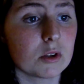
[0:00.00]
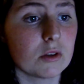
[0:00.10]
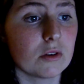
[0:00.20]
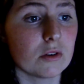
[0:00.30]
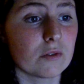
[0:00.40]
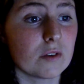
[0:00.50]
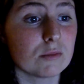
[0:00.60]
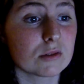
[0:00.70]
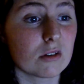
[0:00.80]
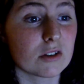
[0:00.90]
The theme
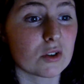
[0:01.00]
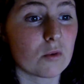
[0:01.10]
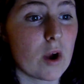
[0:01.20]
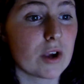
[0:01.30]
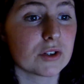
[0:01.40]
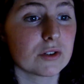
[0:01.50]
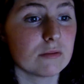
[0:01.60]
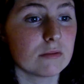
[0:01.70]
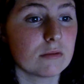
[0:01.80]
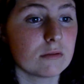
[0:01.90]
song is Crash
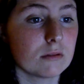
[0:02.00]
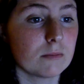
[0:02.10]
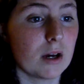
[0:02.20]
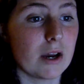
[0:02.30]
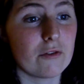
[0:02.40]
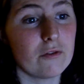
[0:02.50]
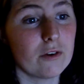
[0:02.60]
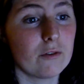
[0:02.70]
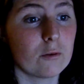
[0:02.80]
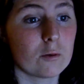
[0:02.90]
by Fit
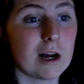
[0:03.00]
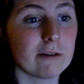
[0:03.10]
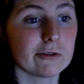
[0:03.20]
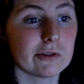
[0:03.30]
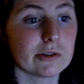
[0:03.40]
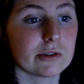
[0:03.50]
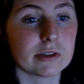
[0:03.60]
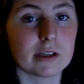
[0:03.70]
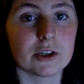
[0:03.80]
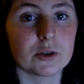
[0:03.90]
for Rivals, just in
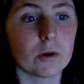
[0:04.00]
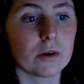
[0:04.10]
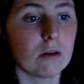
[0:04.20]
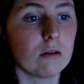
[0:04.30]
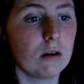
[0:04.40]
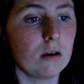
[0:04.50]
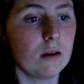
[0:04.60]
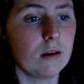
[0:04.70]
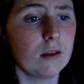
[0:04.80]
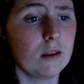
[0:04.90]
case you want to know
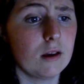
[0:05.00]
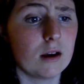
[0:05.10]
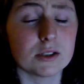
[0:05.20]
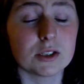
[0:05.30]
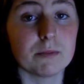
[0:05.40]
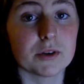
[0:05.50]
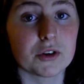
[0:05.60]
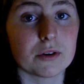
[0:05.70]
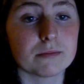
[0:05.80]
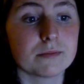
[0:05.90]
and it's in
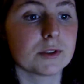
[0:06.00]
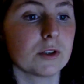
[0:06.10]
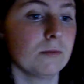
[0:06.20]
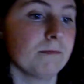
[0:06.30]
Michigan. So